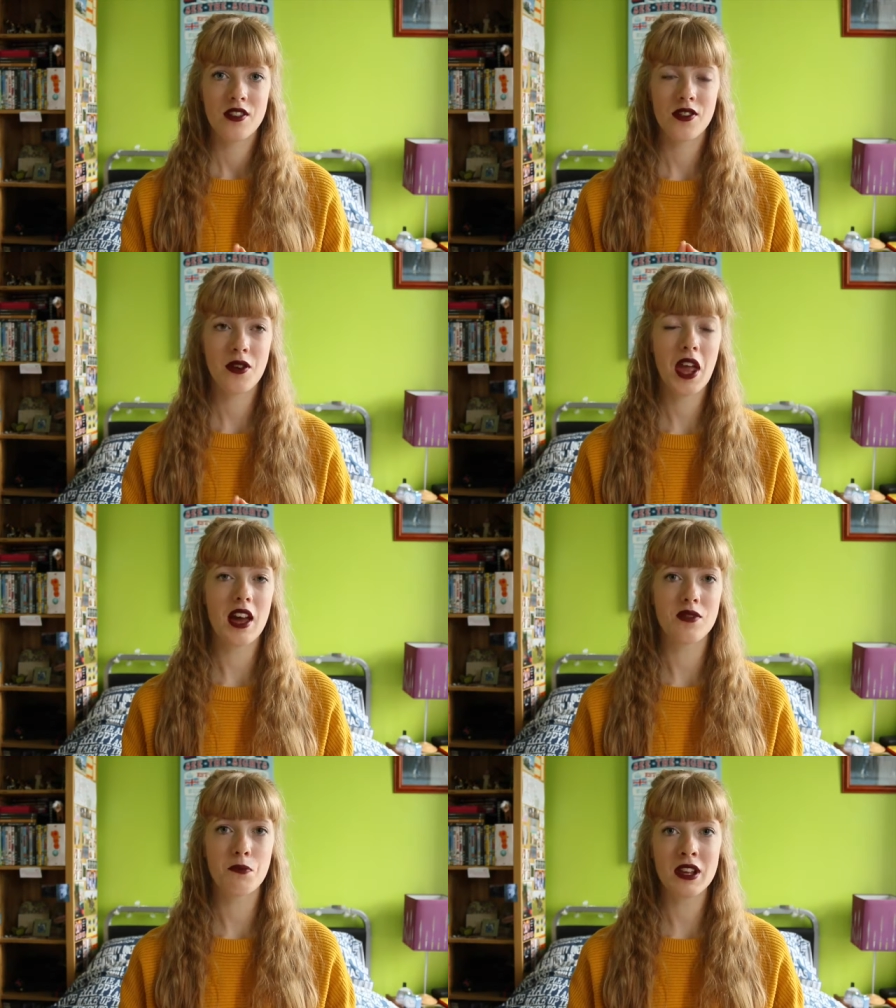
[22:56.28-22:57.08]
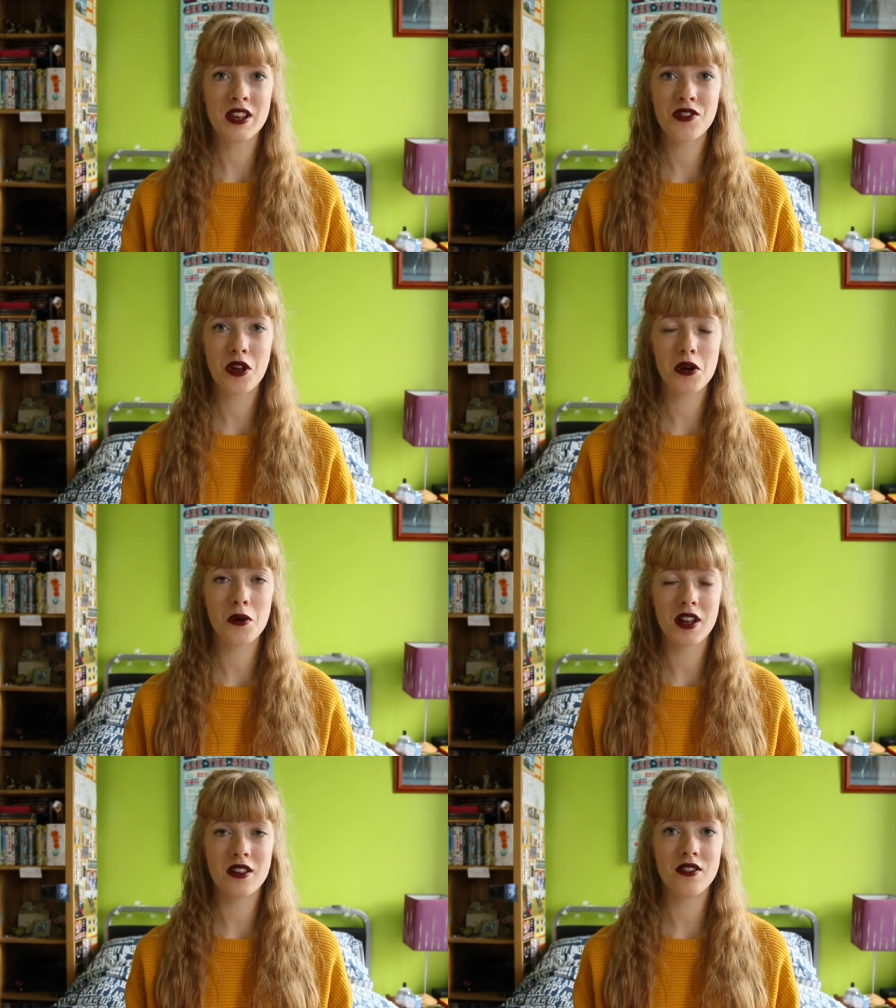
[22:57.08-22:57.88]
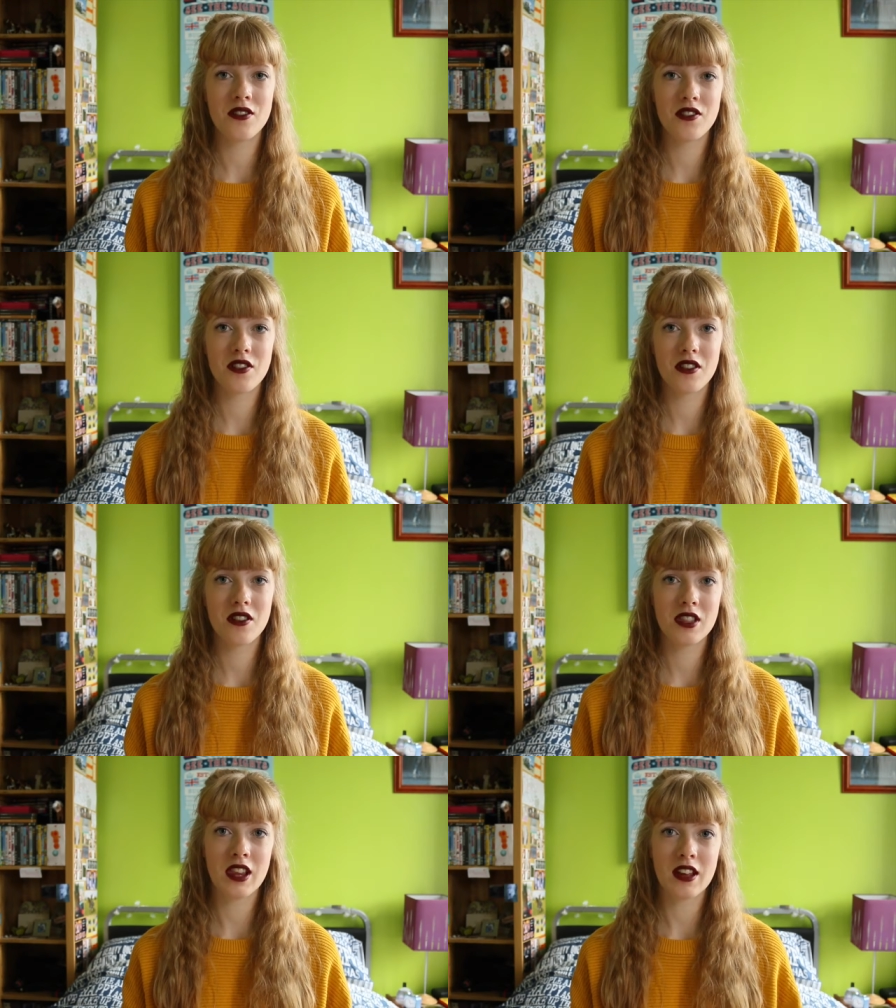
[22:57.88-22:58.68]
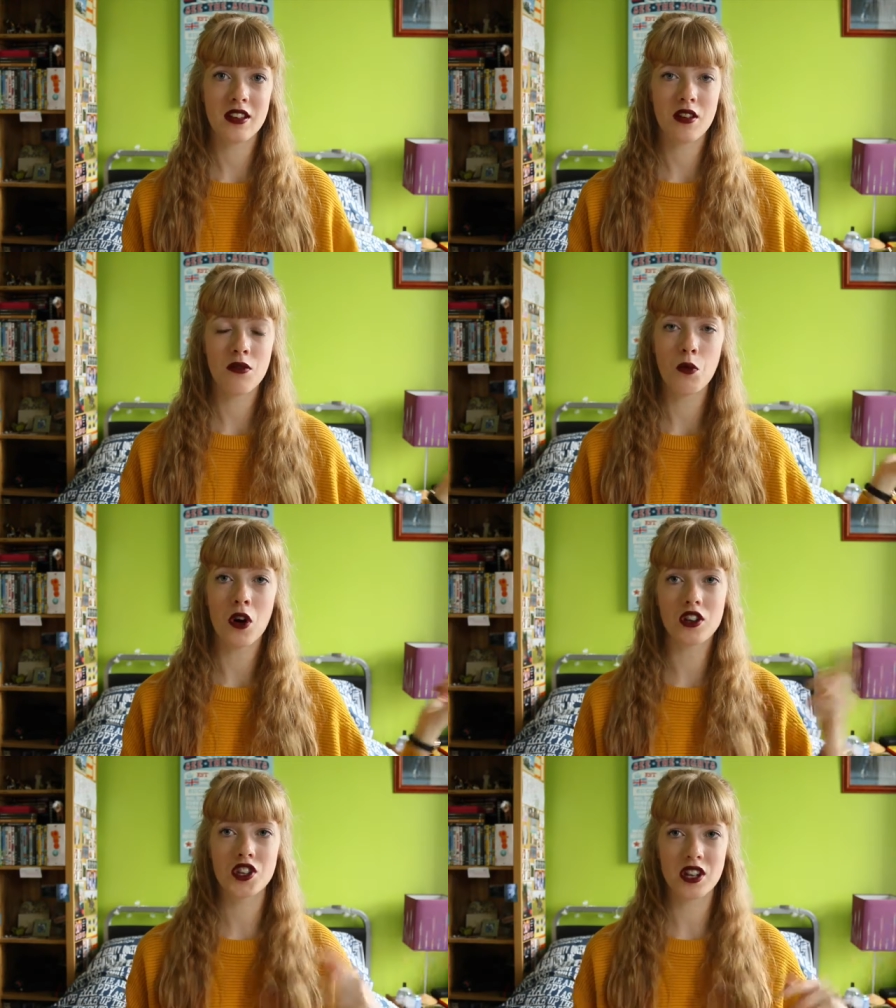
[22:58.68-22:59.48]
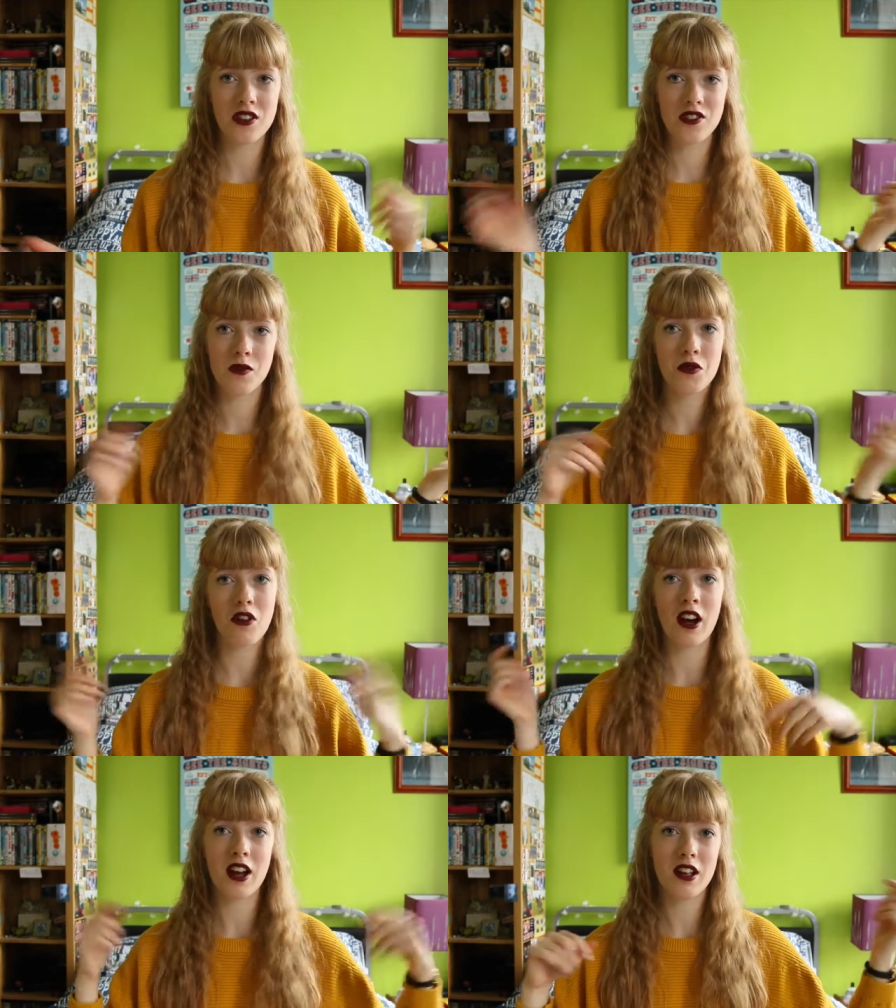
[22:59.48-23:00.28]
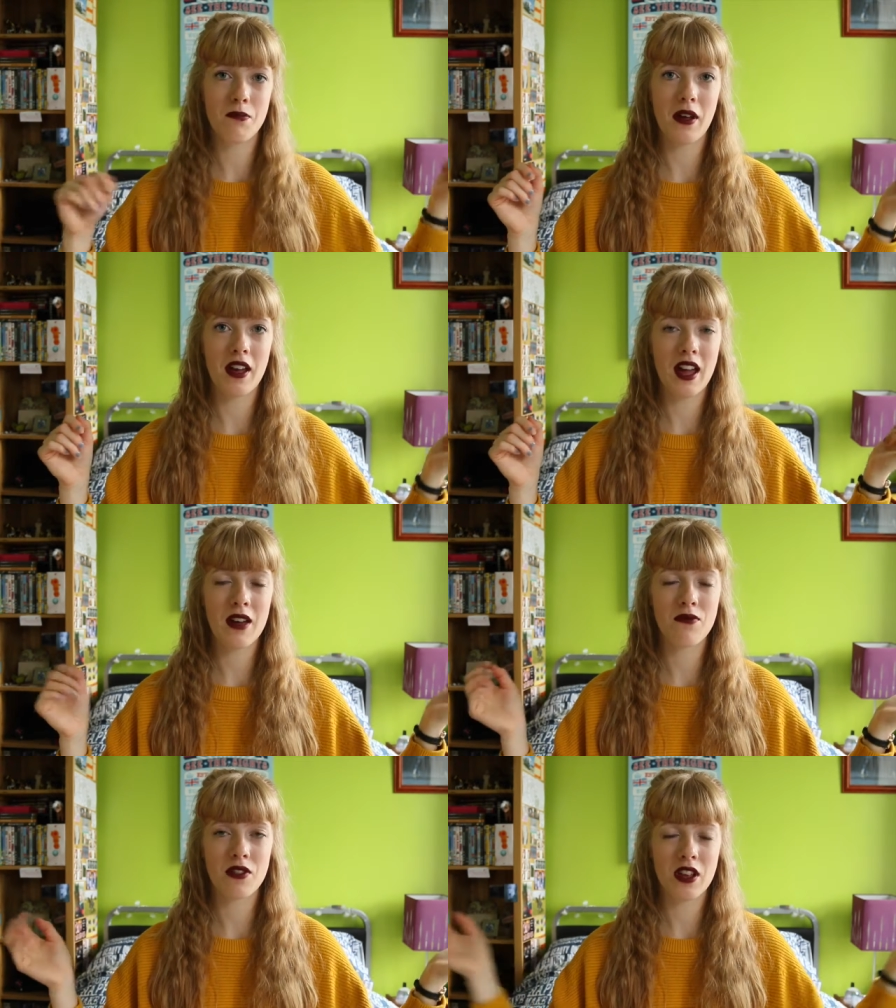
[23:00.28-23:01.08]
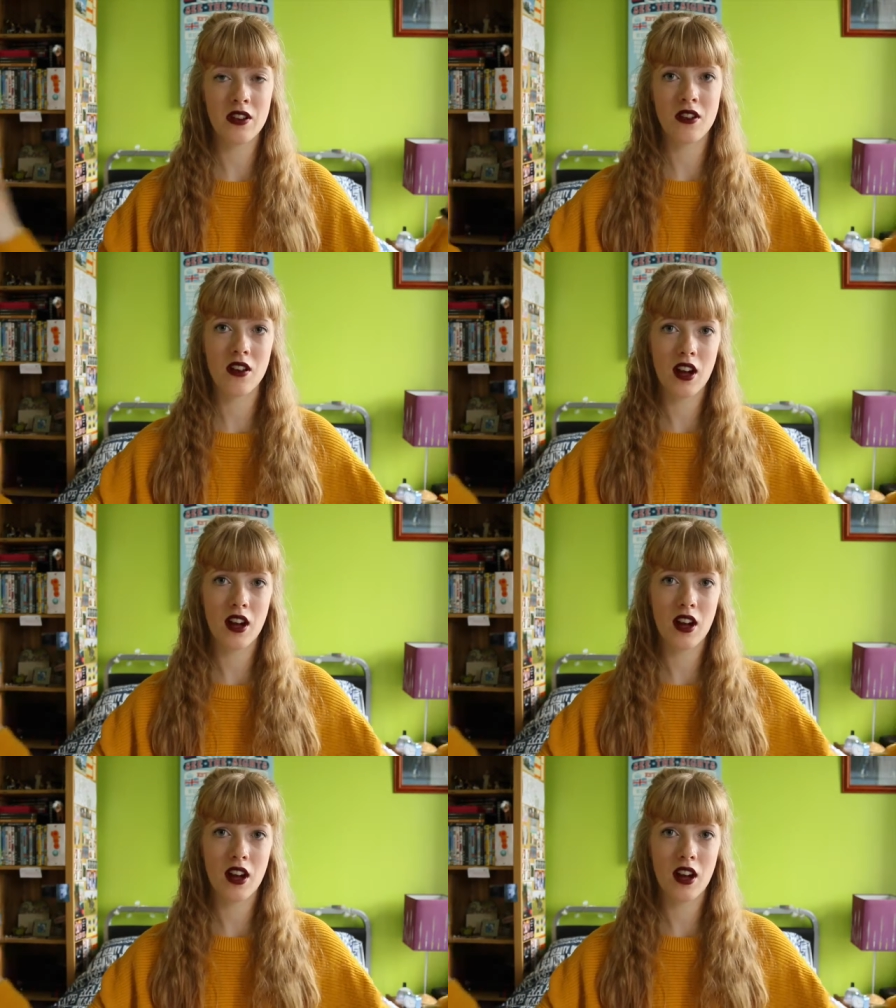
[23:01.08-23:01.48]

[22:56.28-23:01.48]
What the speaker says: So yes, please go and like, watch and subscribe, everything.